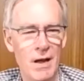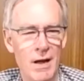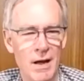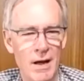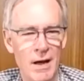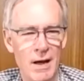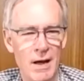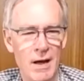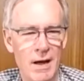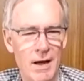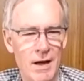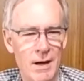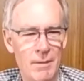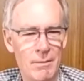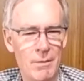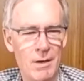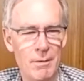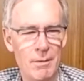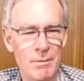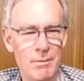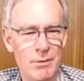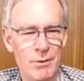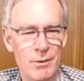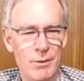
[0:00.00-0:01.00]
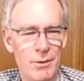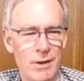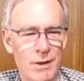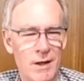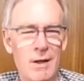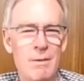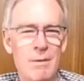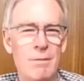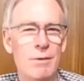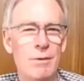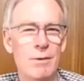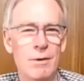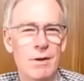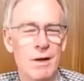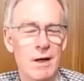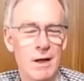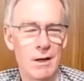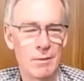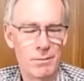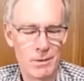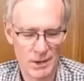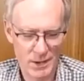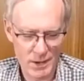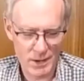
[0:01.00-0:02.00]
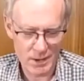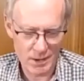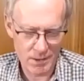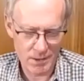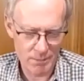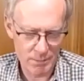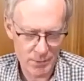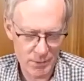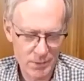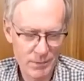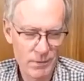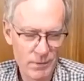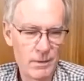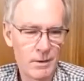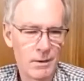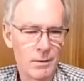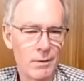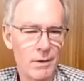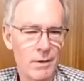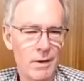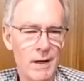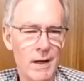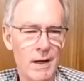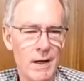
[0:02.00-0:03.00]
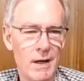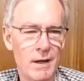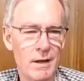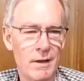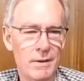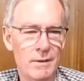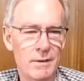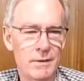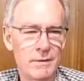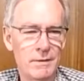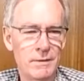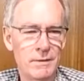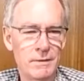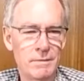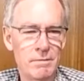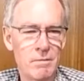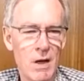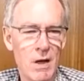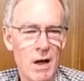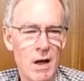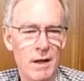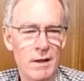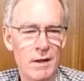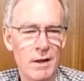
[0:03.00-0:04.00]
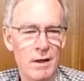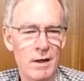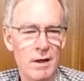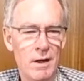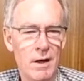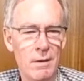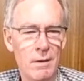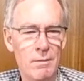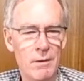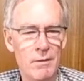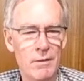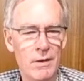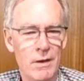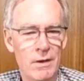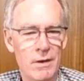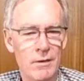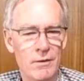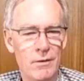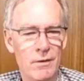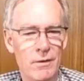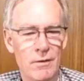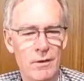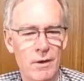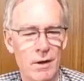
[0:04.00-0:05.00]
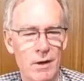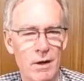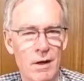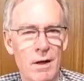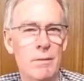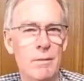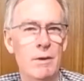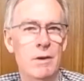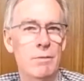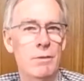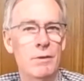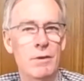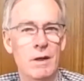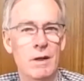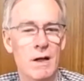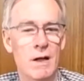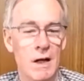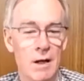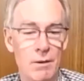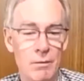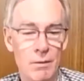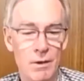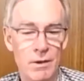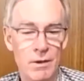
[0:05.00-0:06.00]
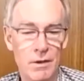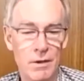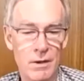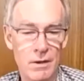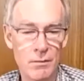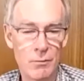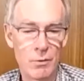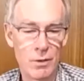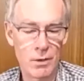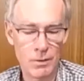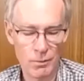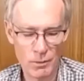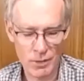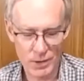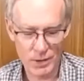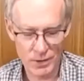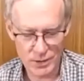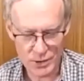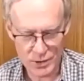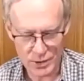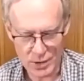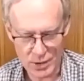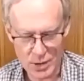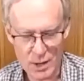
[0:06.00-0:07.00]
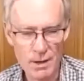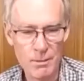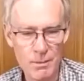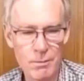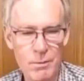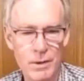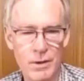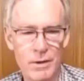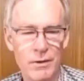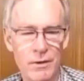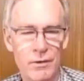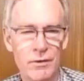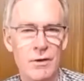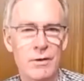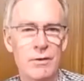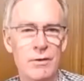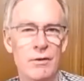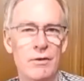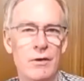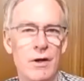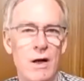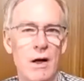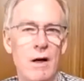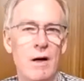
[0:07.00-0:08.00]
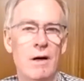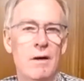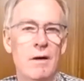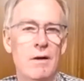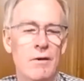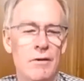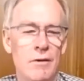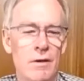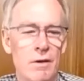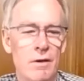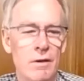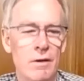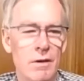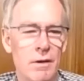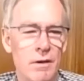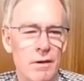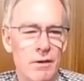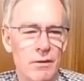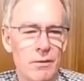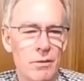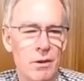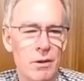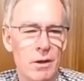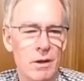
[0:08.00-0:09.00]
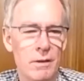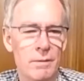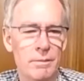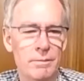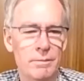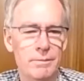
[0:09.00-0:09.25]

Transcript: I'm sure any brulee would go beautifully with that. And the lime, if you've got lime in the brulee, it would chime with the citrus characters that are in this wine.